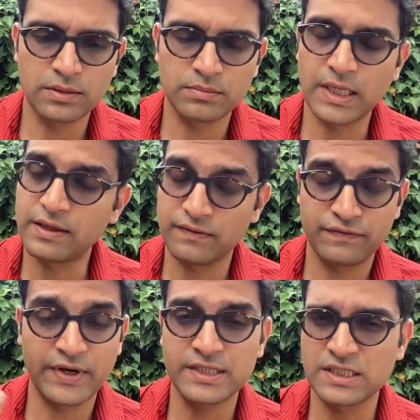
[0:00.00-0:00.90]
like
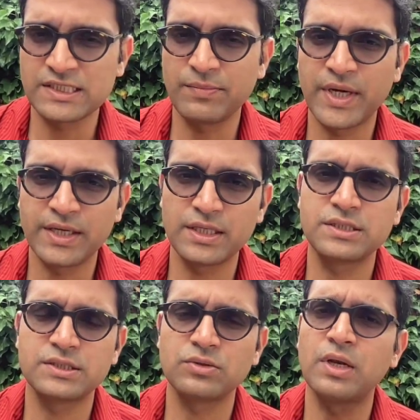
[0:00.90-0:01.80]
phrasal
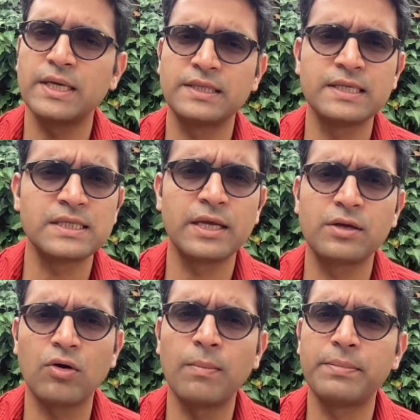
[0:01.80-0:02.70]
semantics, so like things like
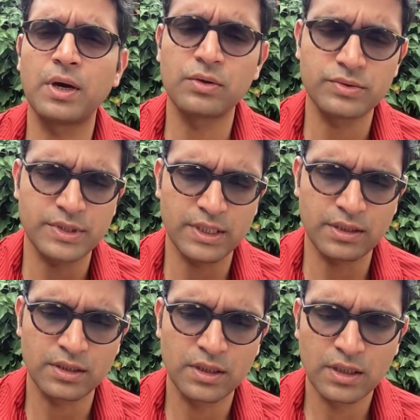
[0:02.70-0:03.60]
compounds
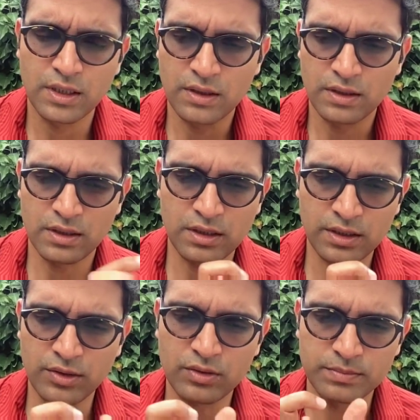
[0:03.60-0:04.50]
and
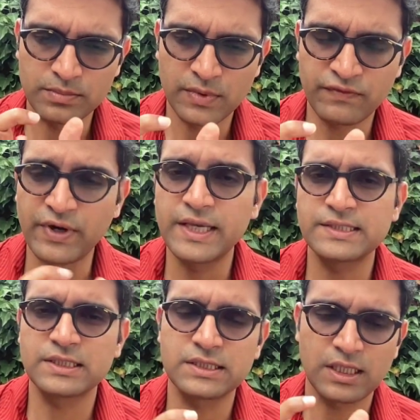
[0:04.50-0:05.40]

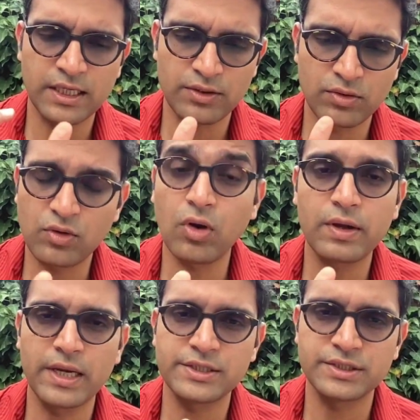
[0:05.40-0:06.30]
phrases, like
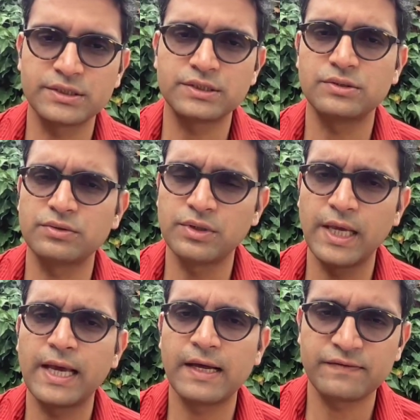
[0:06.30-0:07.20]
collocations. So
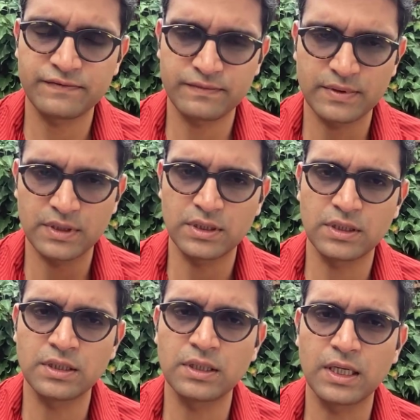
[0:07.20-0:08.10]
they have
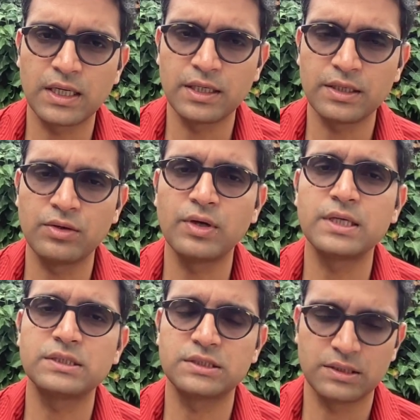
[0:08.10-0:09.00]

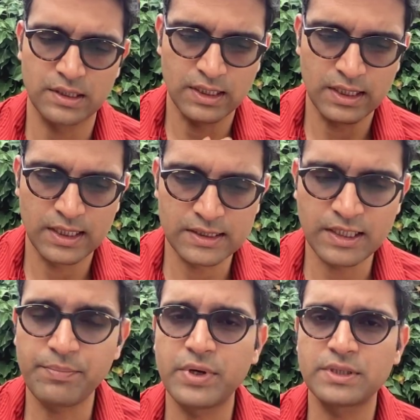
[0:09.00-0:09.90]
as a
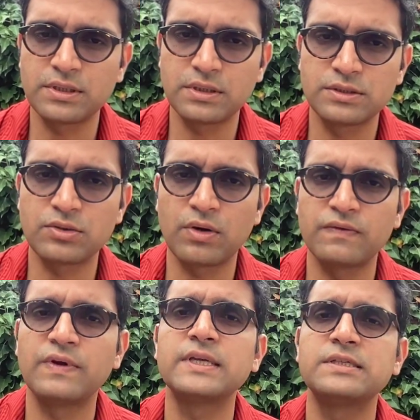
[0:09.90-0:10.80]
separate sort
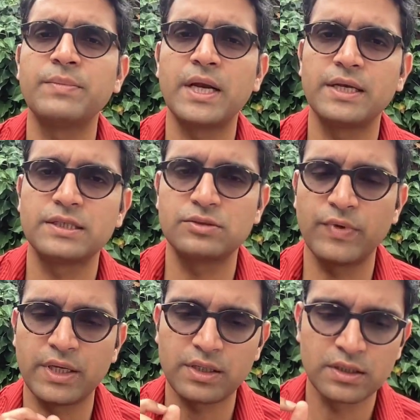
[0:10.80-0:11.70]
of like semantics, where